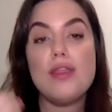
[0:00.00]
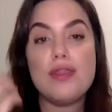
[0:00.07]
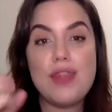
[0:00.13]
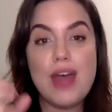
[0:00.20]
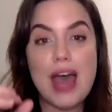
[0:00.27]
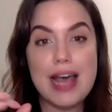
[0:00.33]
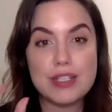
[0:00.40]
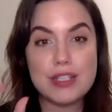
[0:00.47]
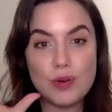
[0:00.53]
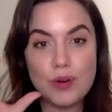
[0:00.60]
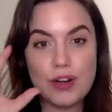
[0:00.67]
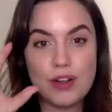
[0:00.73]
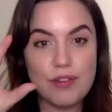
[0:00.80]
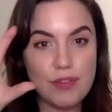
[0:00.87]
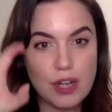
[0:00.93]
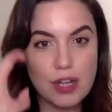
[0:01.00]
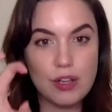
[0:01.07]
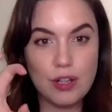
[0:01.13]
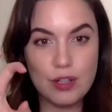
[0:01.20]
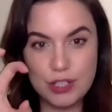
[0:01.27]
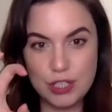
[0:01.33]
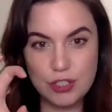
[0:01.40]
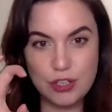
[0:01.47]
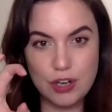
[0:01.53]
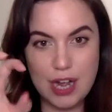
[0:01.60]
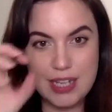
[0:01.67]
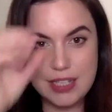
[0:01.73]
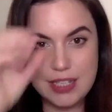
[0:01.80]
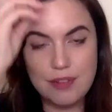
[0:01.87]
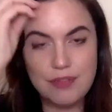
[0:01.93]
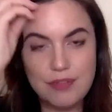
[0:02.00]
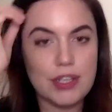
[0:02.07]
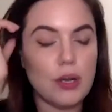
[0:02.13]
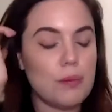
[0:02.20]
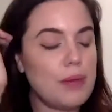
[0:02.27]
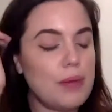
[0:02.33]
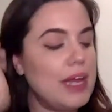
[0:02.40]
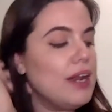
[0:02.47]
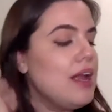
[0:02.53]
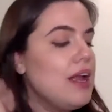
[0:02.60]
that sort of closes your eyes off a little bit.